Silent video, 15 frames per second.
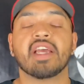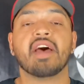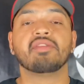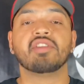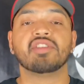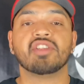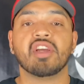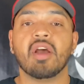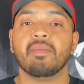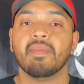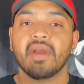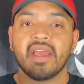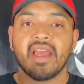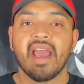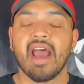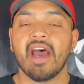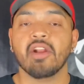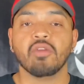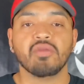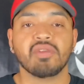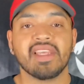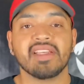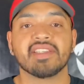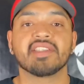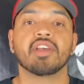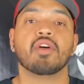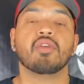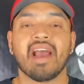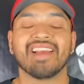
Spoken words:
out the jump, I don't think so.